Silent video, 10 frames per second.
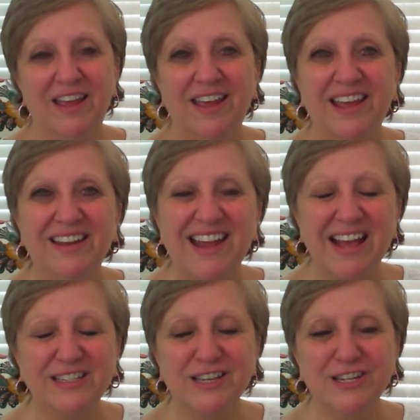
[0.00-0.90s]
In
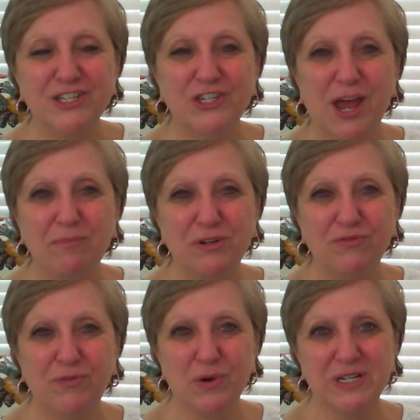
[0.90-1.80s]
Exodus chapter
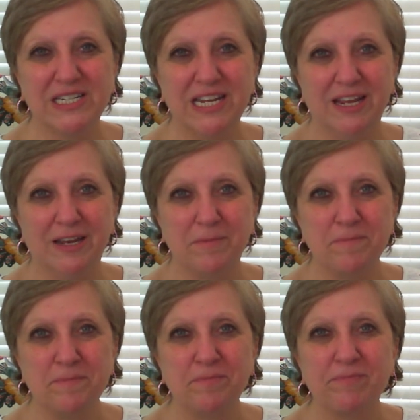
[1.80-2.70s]
14,
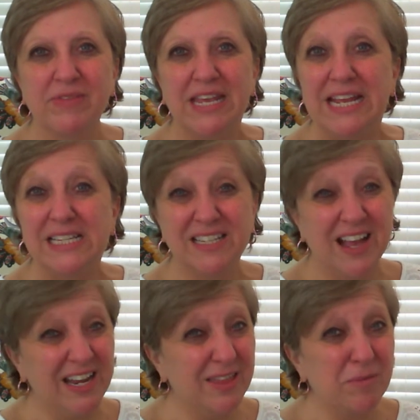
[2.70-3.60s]
it's
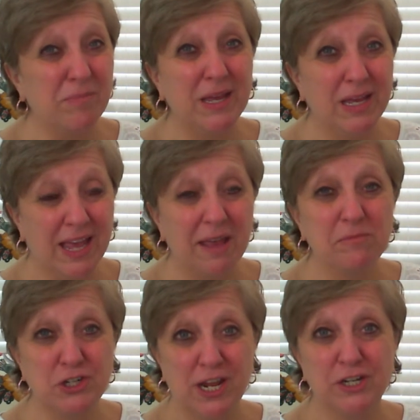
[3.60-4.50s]
kind of the big game
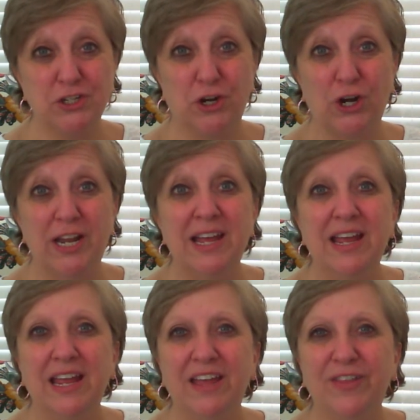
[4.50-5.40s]
changer
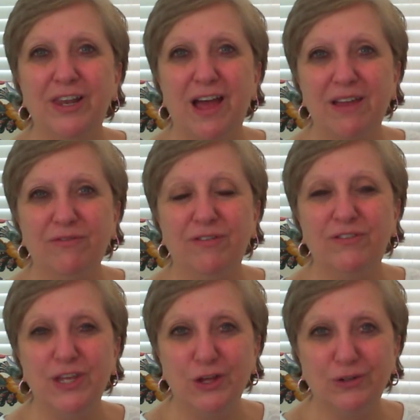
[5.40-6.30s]
in the life of
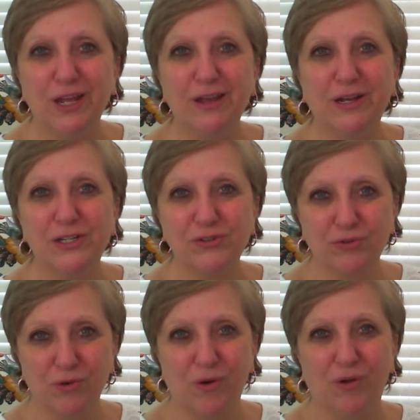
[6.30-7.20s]
yielding
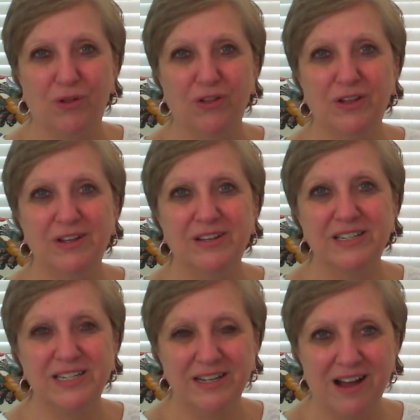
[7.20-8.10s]
control
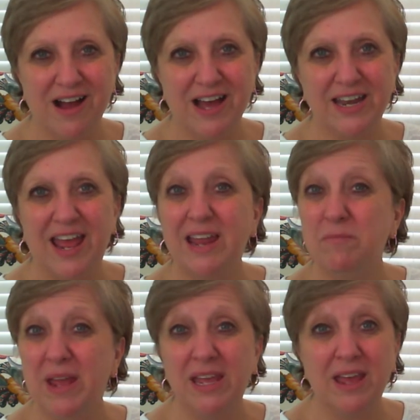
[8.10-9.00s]
to God and
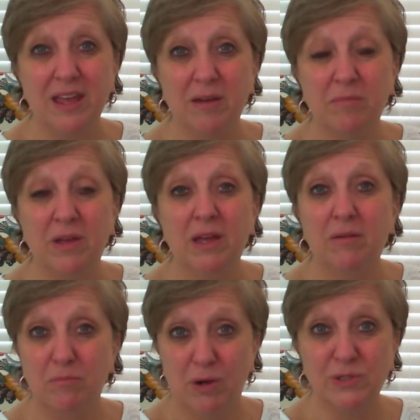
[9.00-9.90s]
making him
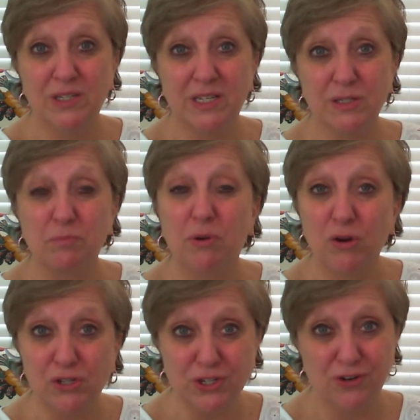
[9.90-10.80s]
Moses'
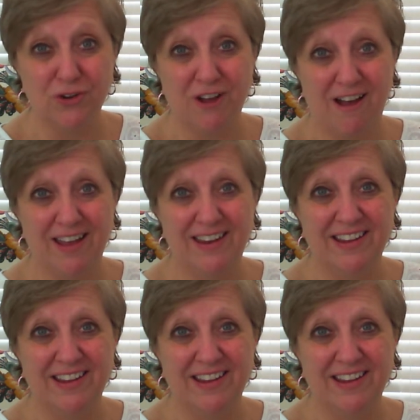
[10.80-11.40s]
personal God.